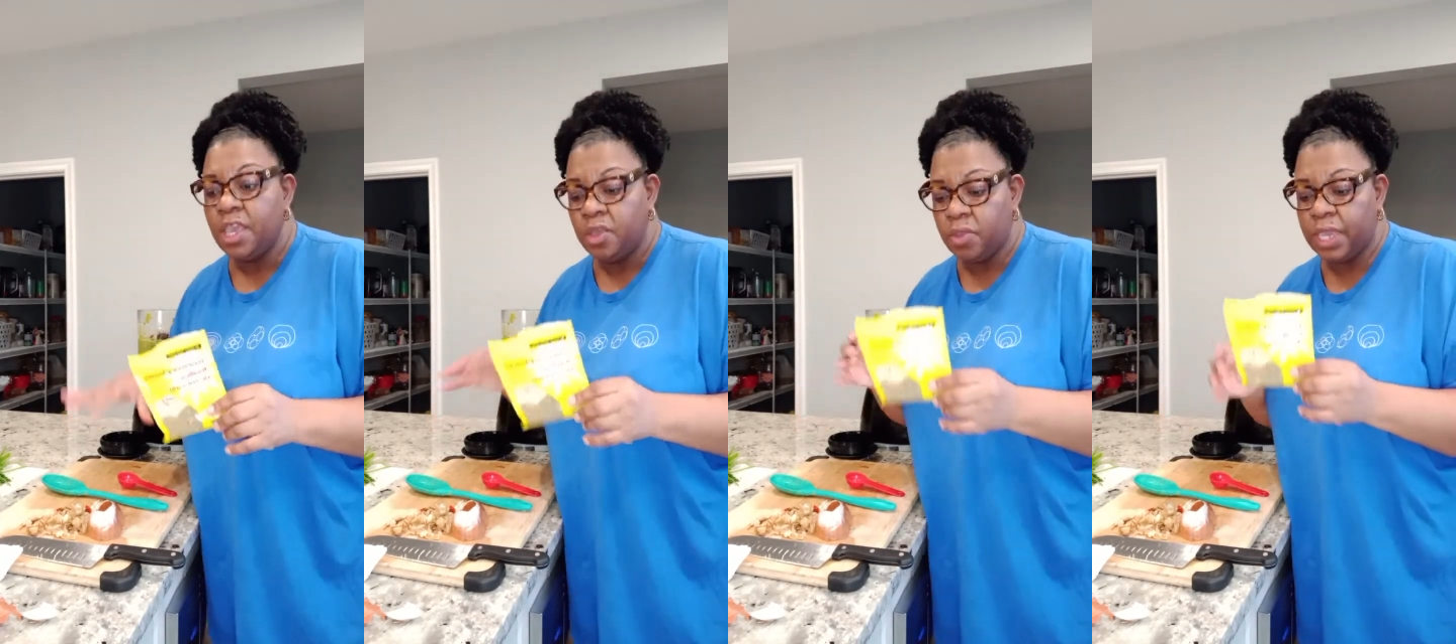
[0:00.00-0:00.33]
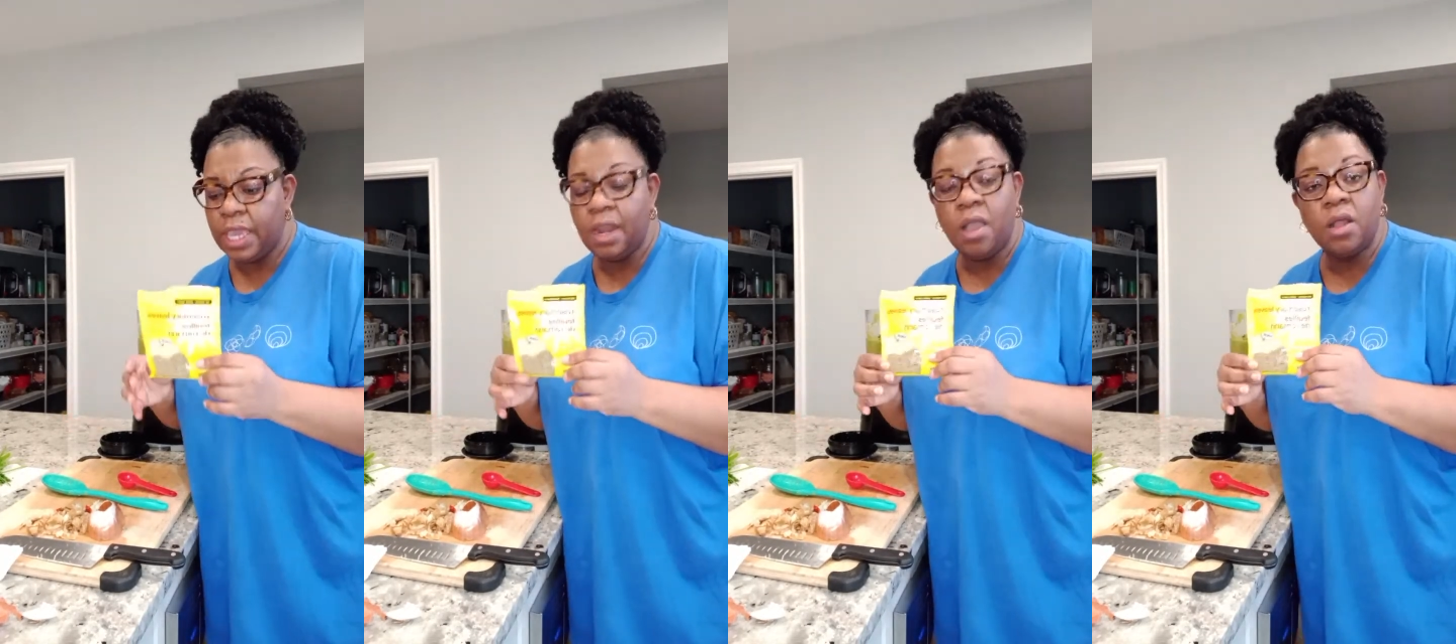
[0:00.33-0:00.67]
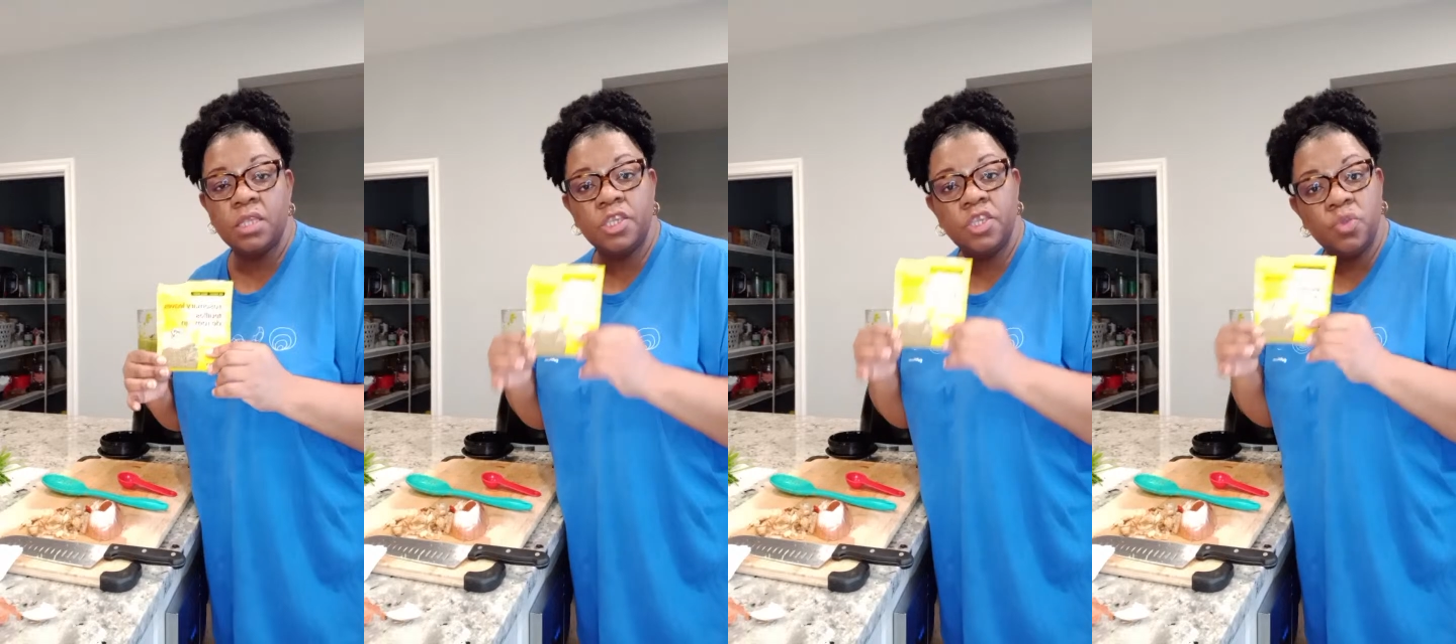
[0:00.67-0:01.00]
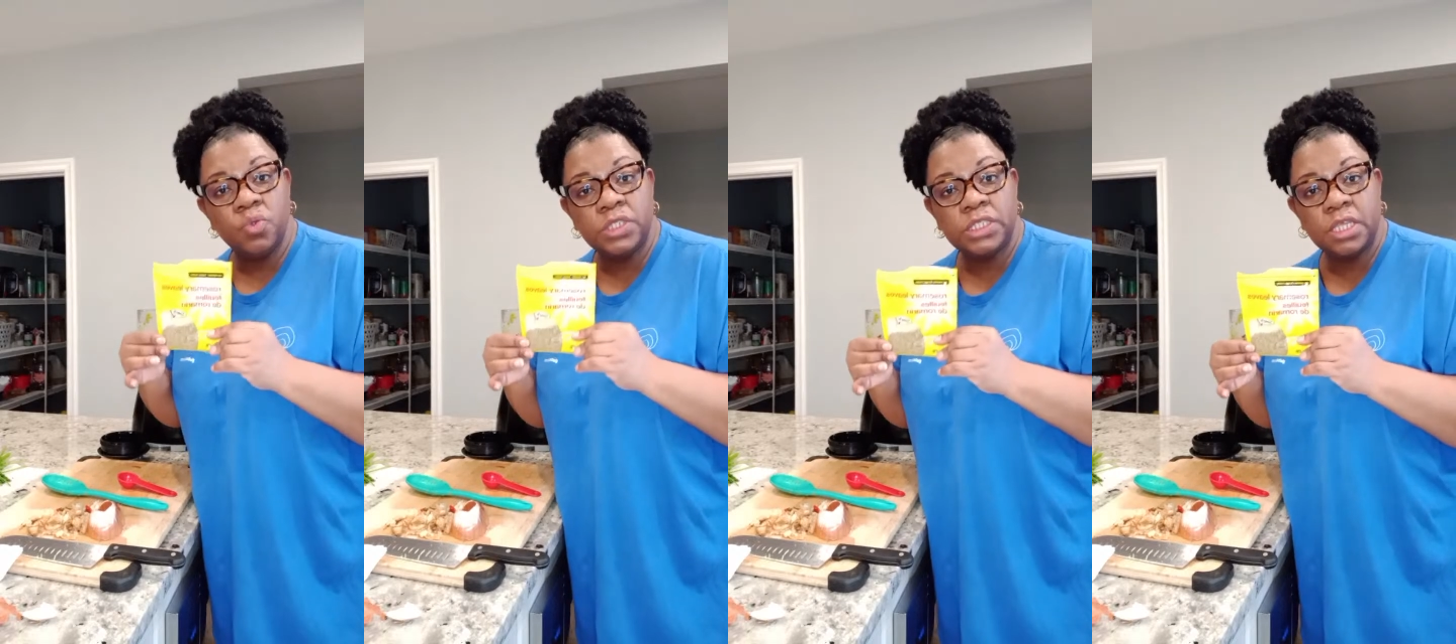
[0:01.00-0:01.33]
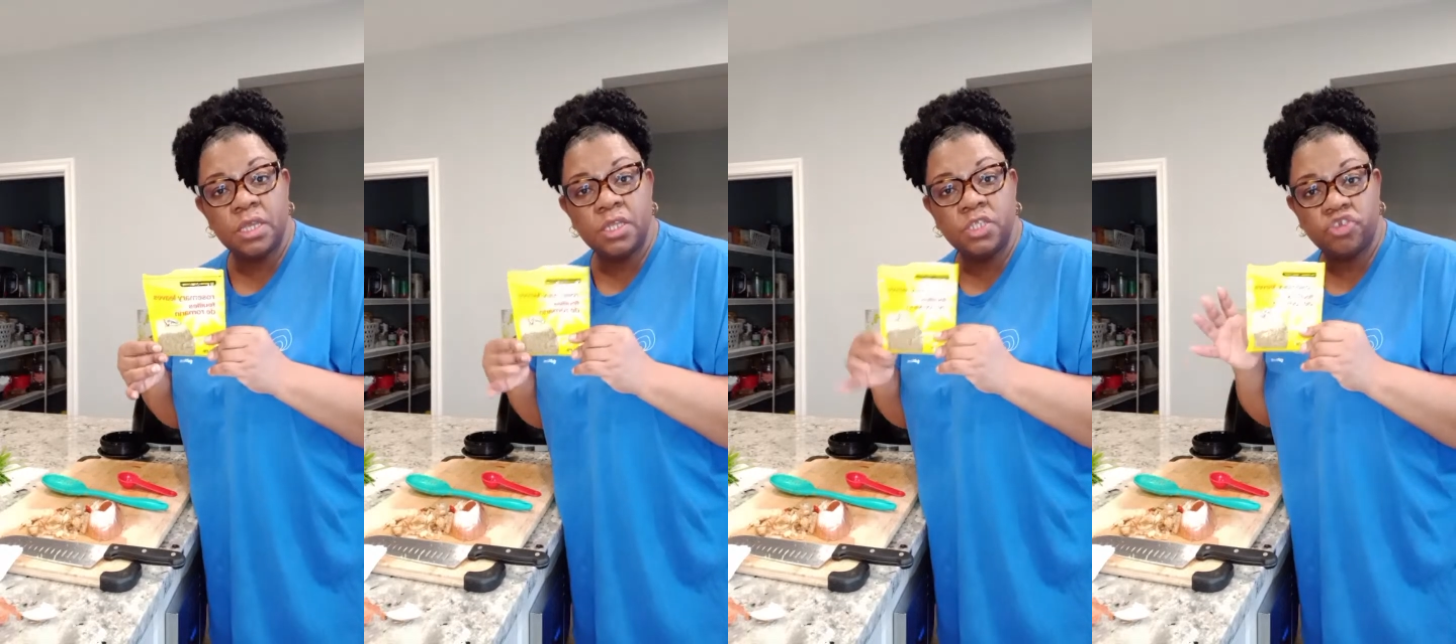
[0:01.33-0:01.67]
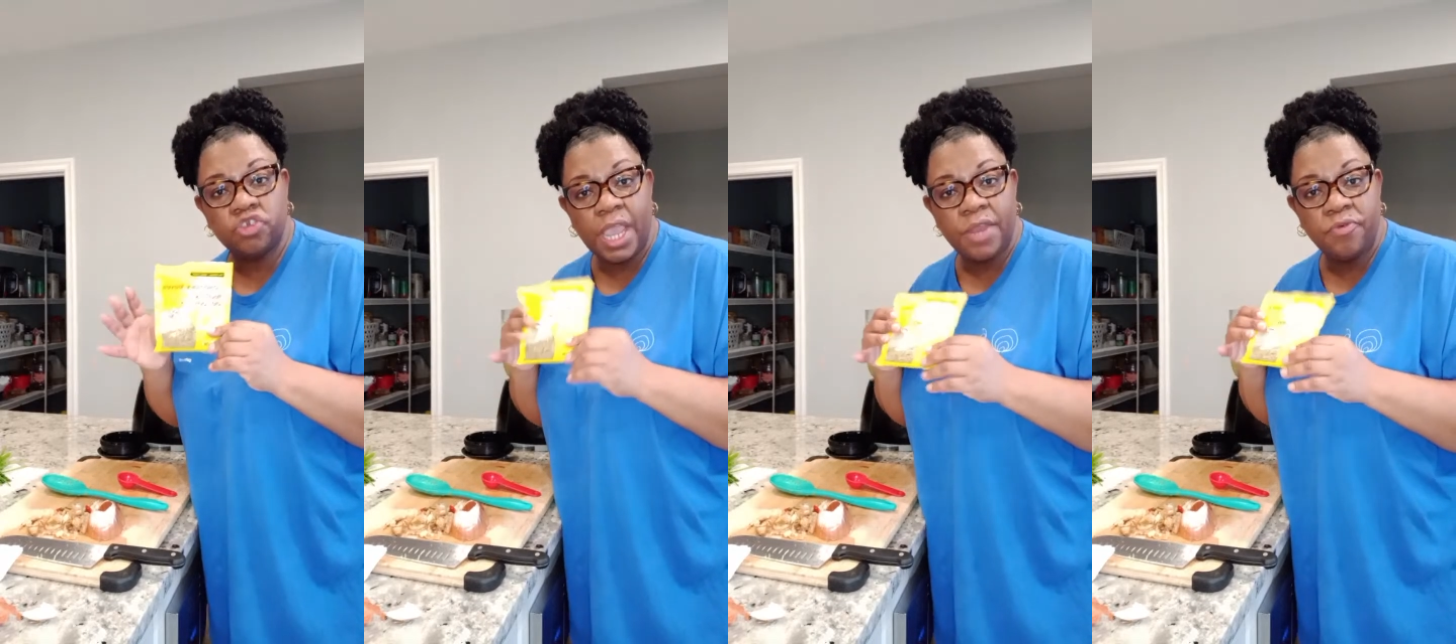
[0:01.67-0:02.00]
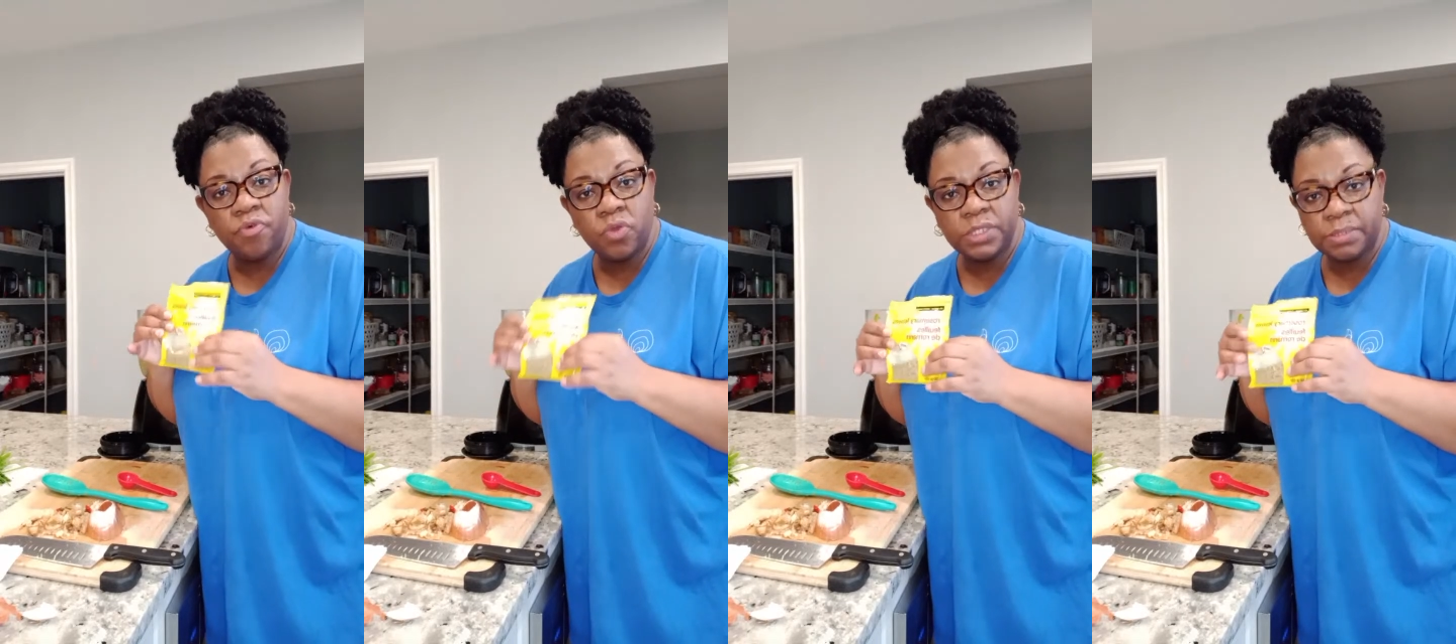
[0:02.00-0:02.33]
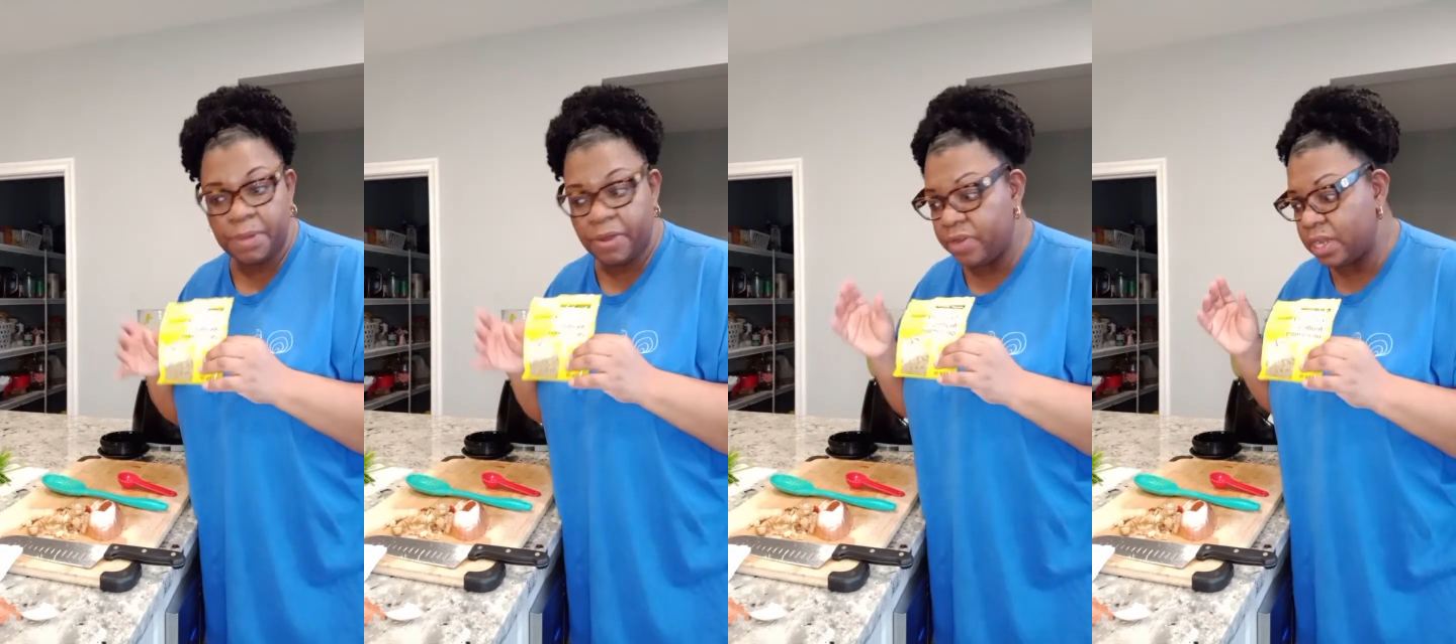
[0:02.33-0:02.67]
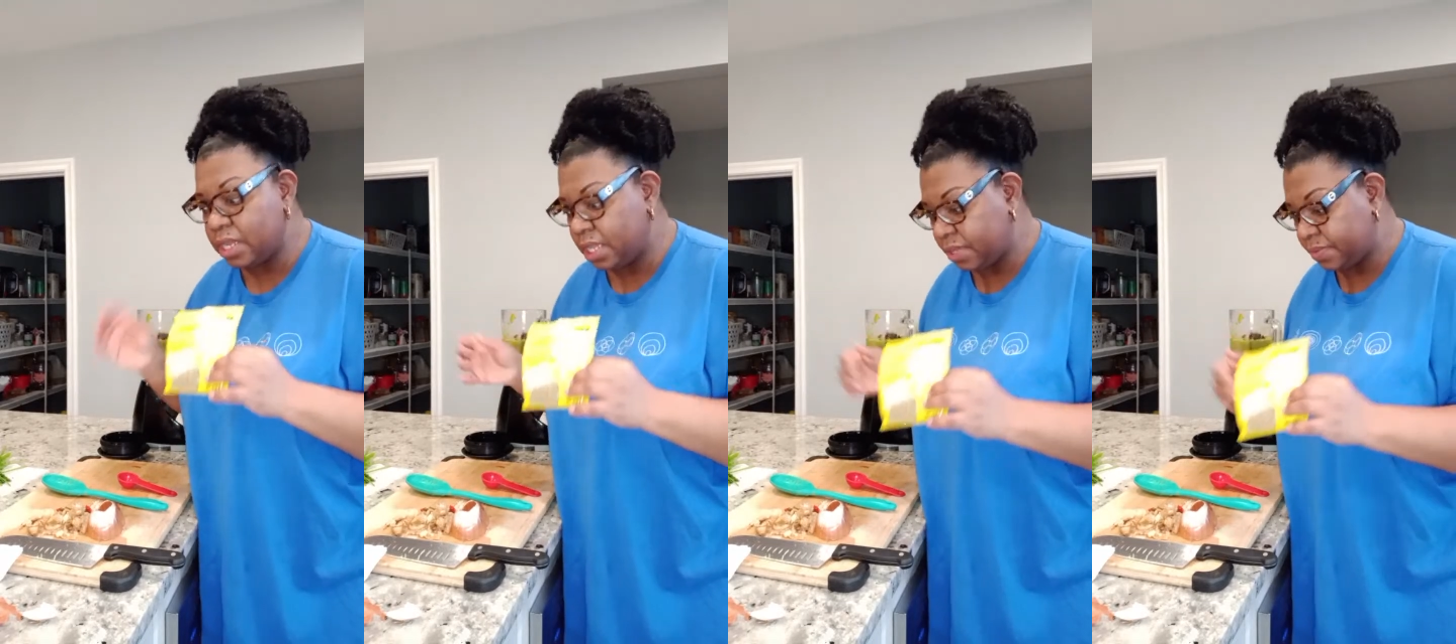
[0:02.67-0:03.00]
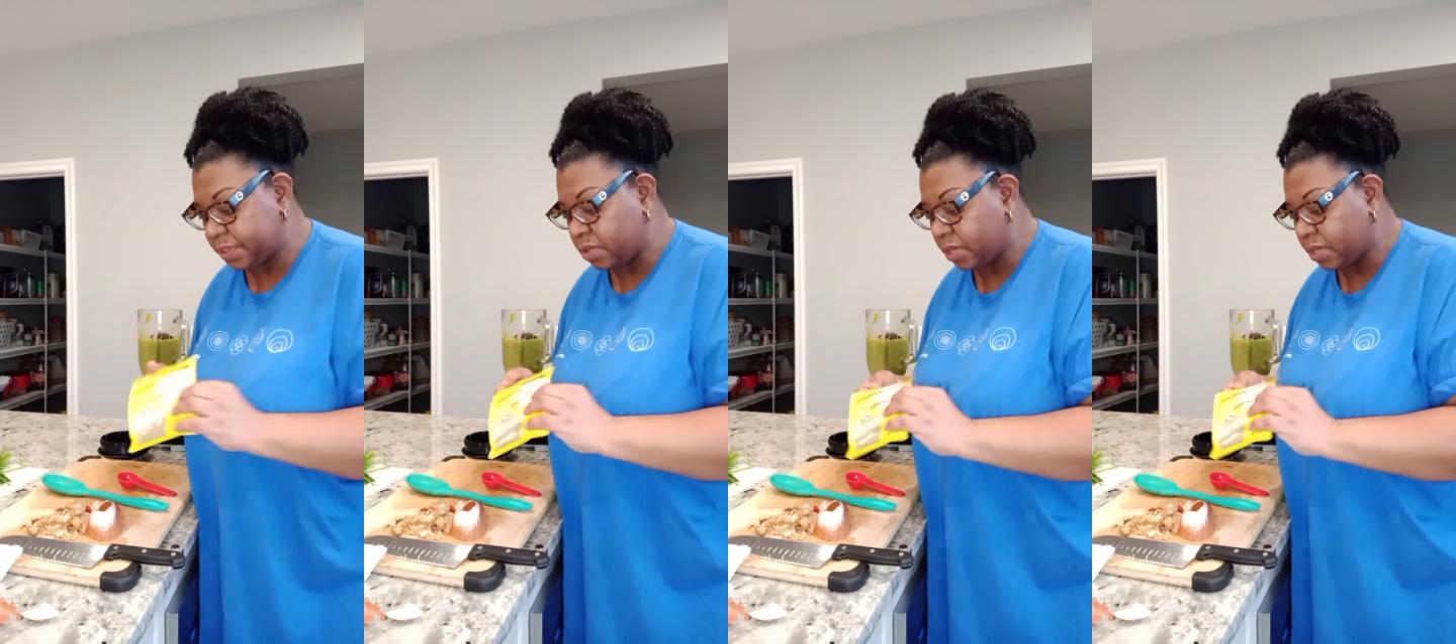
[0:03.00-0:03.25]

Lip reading: you can use the dried rosemary leaves,